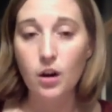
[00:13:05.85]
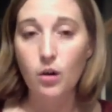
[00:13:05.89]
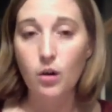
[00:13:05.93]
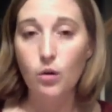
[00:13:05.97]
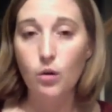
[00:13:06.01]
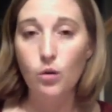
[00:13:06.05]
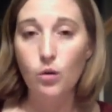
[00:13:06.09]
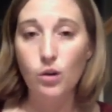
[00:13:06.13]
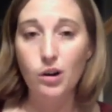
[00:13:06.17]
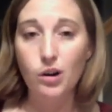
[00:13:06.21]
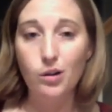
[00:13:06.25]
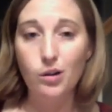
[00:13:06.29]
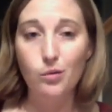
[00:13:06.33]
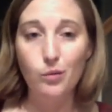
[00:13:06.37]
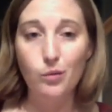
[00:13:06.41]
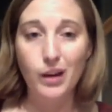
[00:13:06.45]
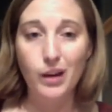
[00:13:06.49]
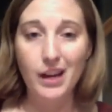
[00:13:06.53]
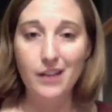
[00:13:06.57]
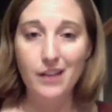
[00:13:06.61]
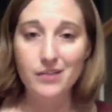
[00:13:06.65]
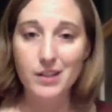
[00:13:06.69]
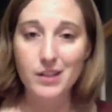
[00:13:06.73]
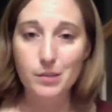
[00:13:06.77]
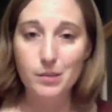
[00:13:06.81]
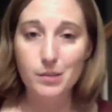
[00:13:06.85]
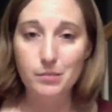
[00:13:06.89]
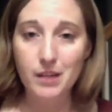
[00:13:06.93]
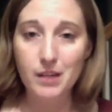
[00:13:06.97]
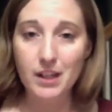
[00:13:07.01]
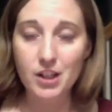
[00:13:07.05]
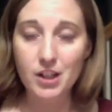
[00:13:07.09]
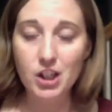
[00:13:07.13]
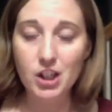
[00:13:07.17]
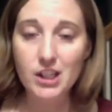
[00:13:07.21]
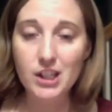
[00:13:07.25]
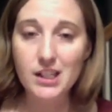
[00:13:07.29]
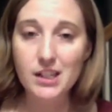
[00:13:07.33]
or when we have some
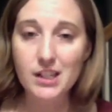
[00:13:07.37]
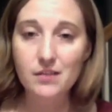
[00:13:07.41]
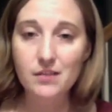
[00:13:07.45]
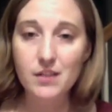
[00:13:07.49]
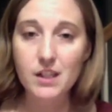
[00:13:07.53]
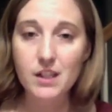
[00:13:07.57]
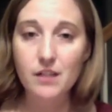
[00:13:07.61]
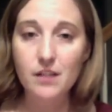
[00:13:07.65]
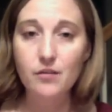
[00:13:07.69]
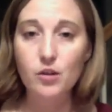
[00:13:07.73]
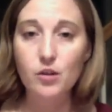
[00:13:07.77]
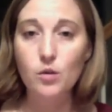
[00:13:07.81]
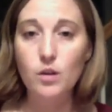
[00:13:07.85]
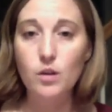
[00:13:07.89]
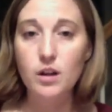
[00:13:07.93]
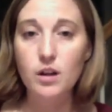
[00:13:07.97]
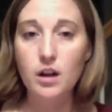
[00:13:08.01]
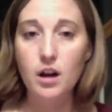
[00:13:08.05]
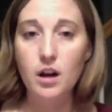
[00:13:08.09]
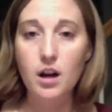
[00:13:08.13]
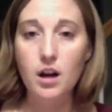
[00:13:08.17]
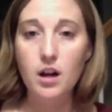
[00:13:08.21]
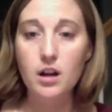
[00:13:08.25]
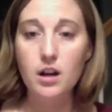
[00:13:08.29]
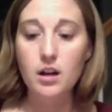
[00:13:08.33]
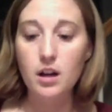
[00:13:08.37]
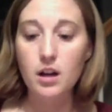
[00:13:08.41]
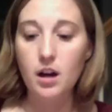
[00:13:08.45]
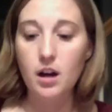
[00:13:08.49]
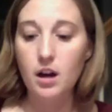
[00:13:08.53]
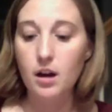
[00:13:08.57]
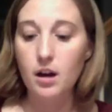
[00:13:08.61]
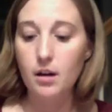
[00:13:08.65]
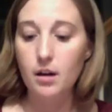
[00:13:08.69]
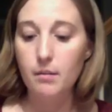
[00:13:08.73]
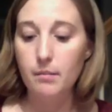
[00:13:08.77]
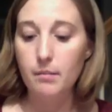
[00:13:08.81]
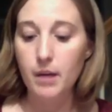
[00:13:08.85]
digestive stuff going
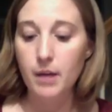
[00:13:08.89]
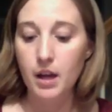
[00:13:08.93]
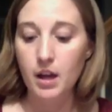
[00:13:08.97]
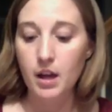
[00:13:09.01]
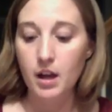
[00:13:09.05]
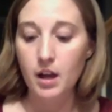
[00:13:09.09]
on.